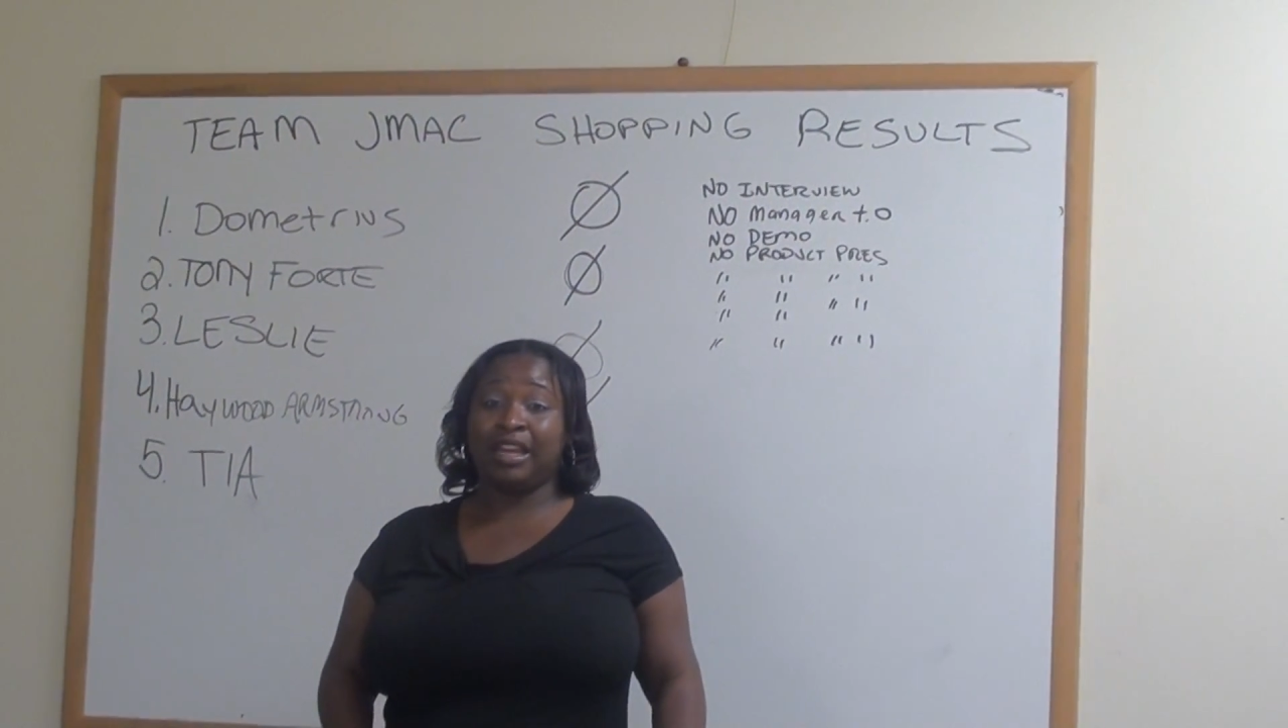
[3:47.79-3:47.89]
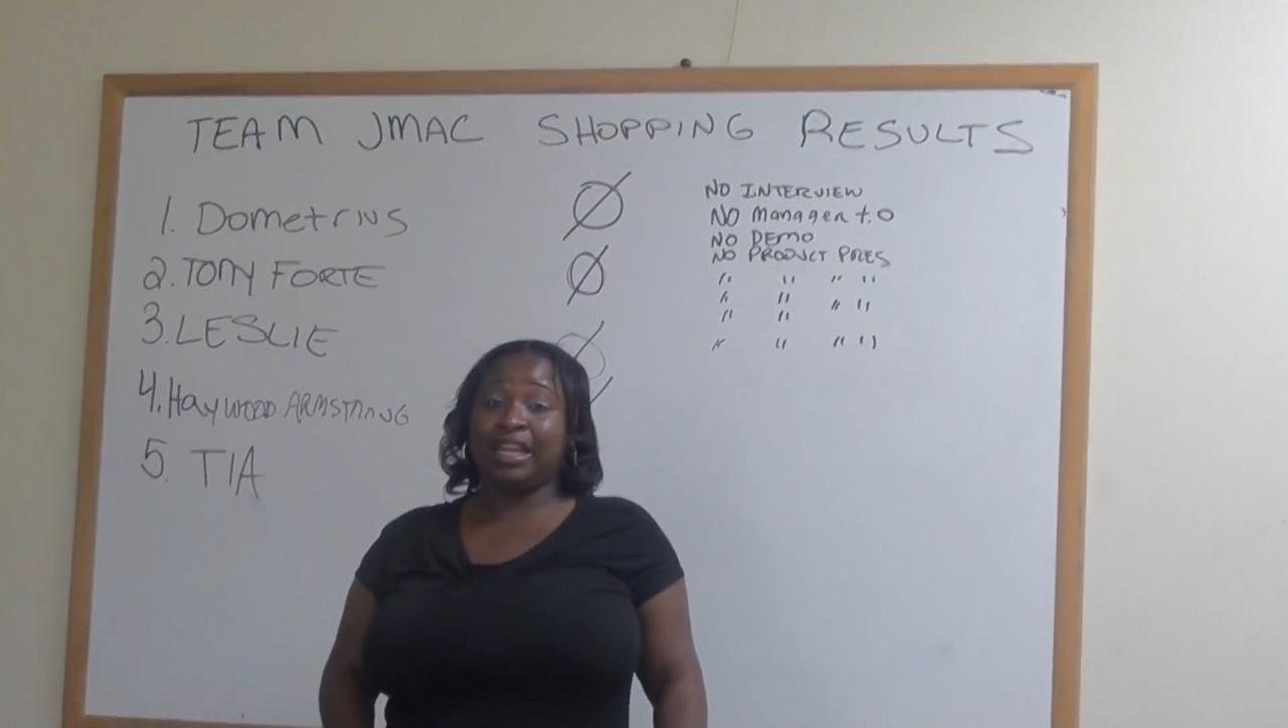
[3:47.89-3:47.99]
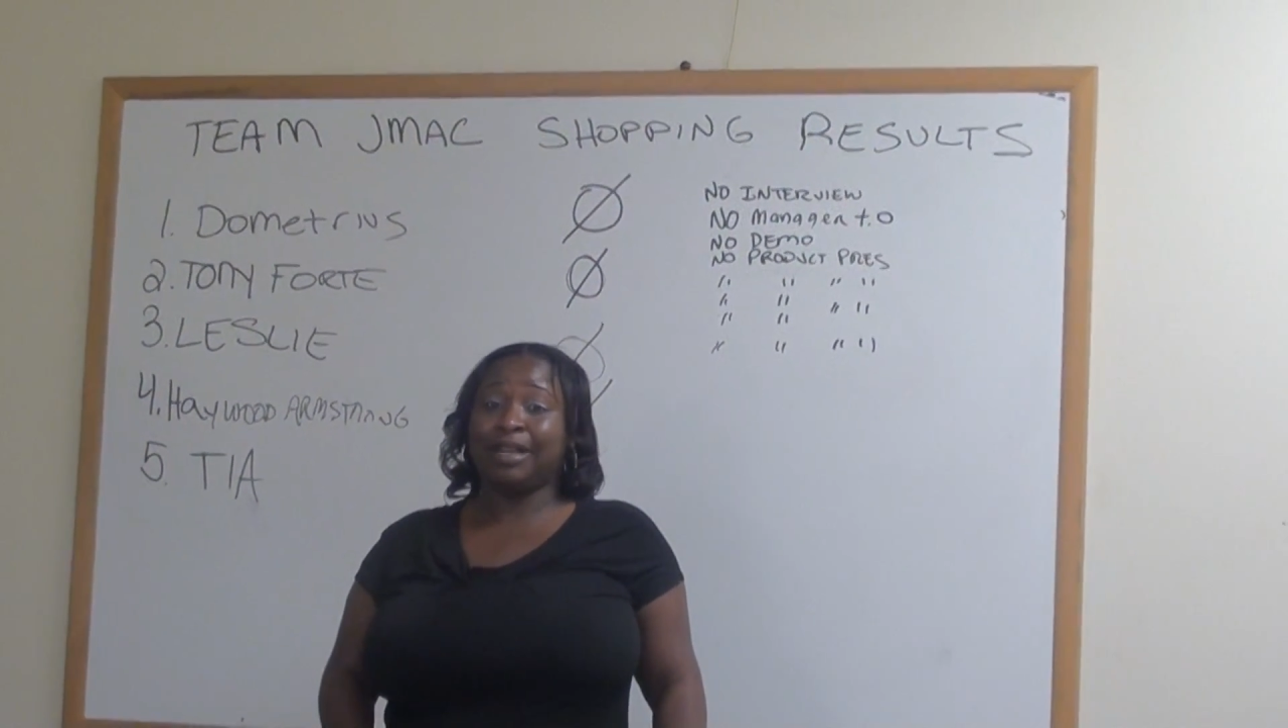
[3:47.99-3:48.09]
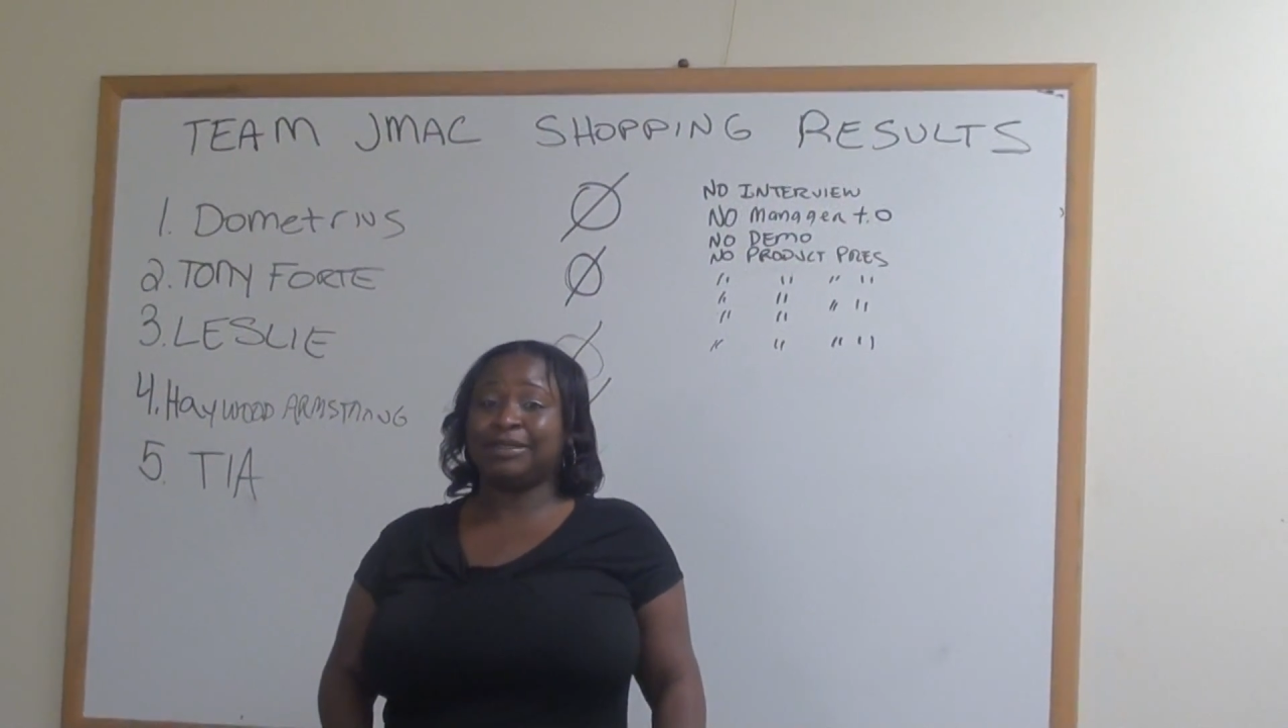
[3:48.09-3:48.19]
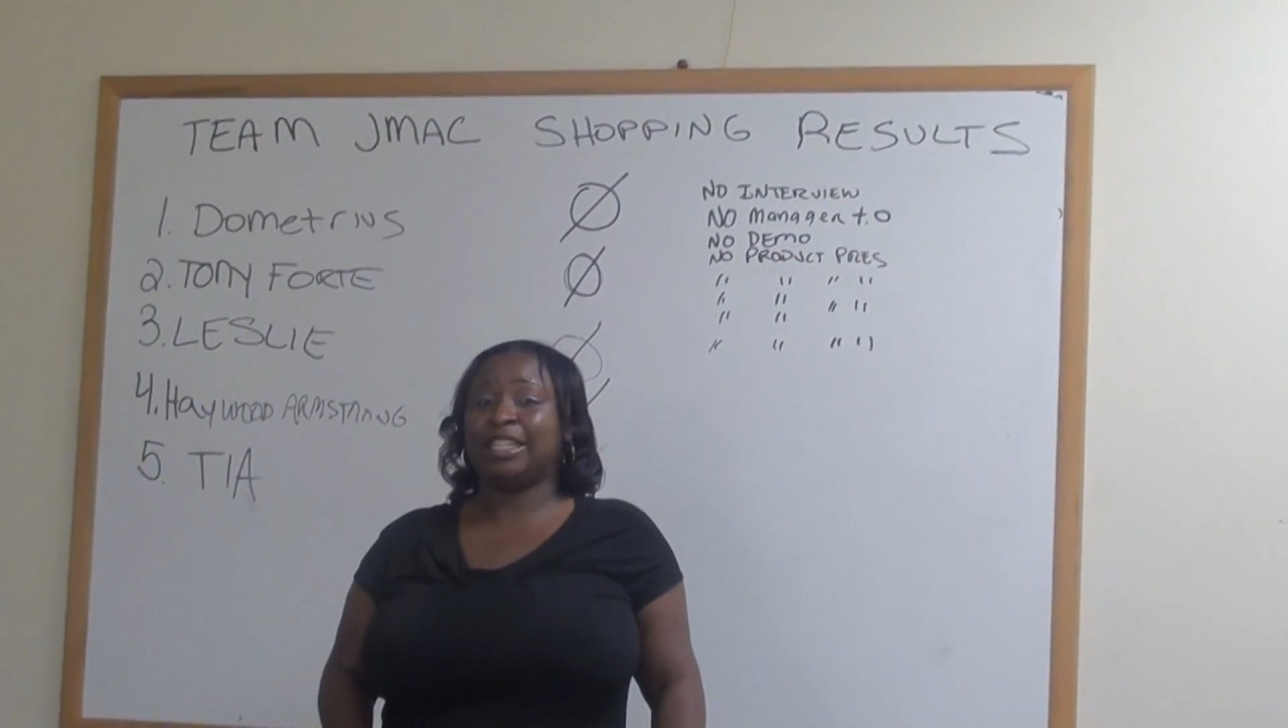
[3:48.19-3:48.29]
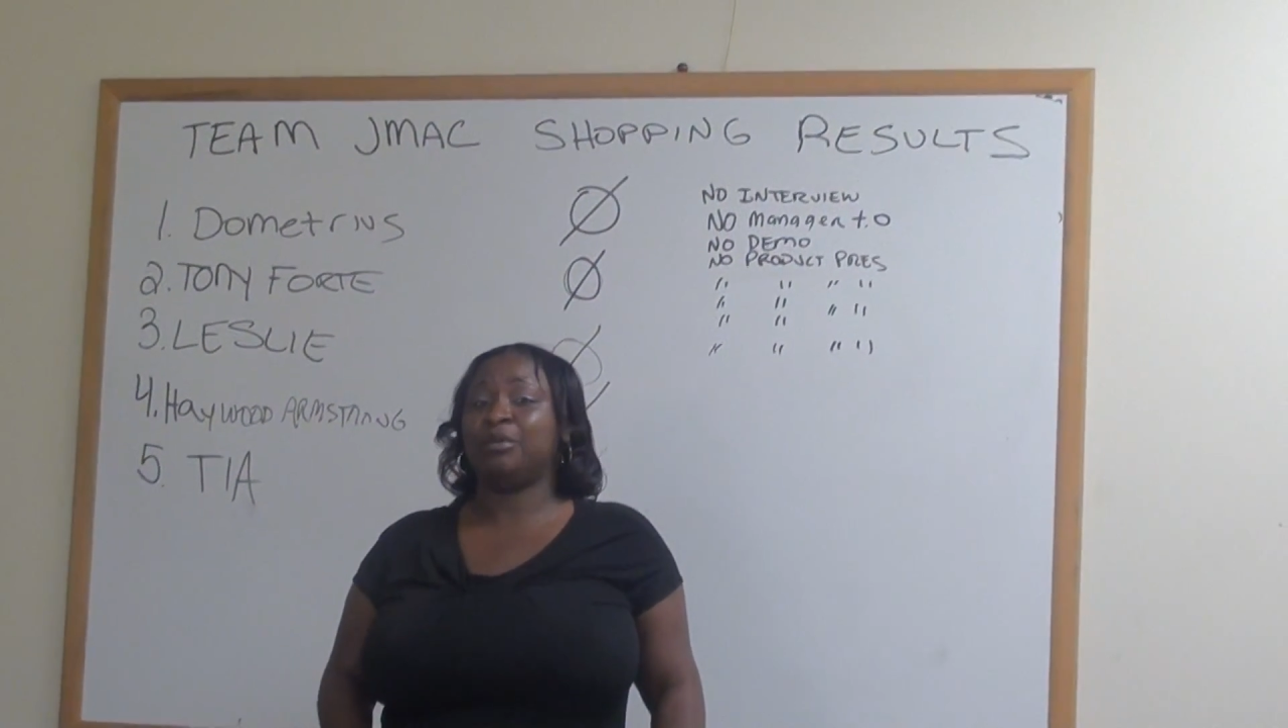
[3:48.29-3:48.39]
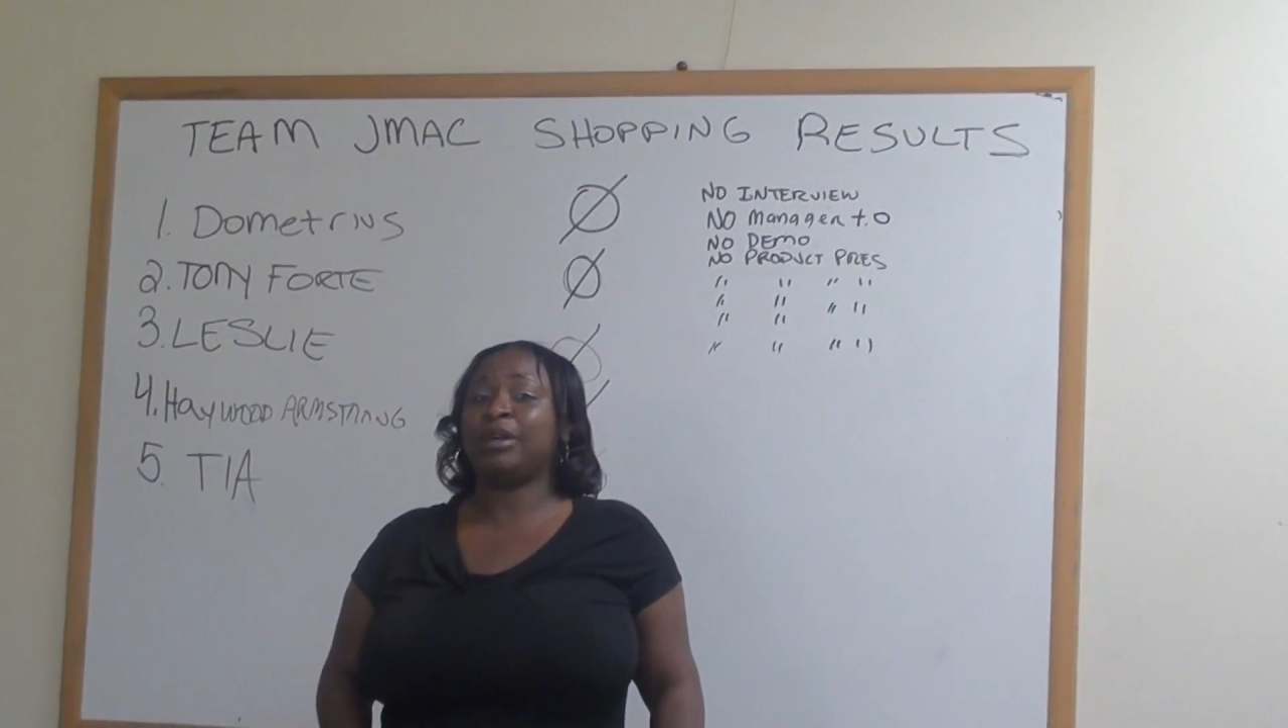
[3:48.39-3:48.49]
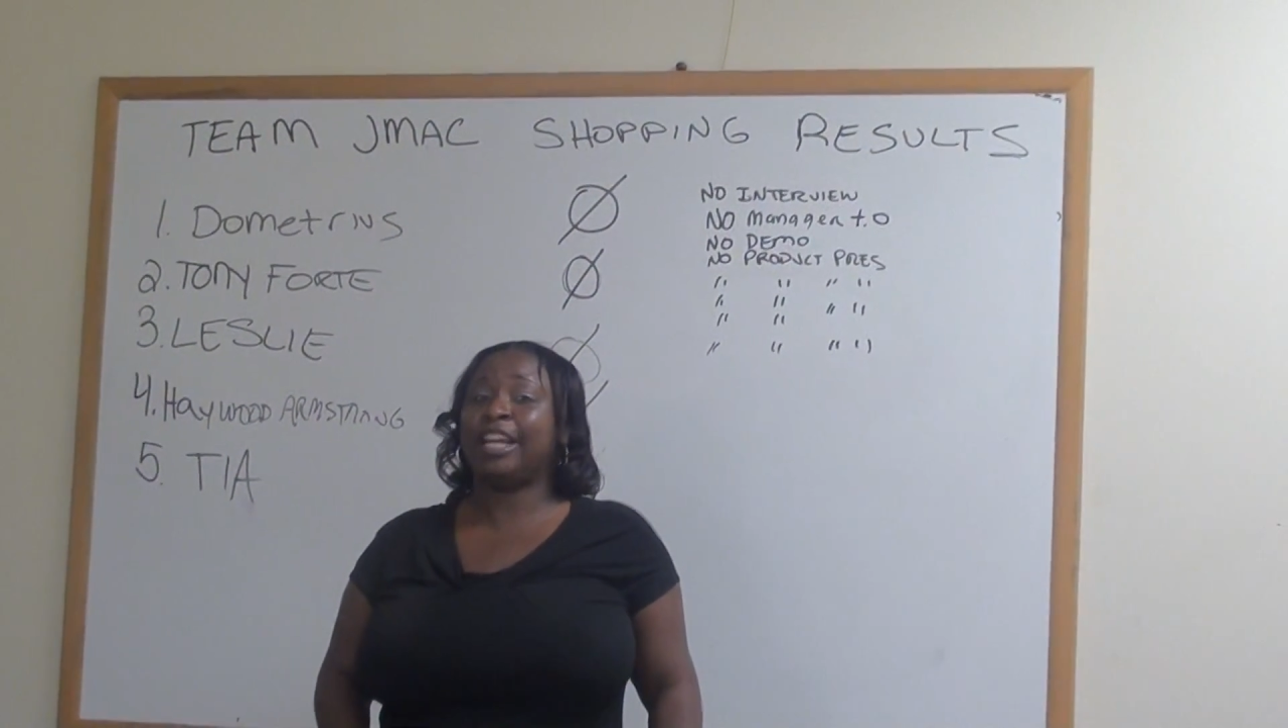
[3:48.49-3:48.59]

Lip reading: And he kept saying, well,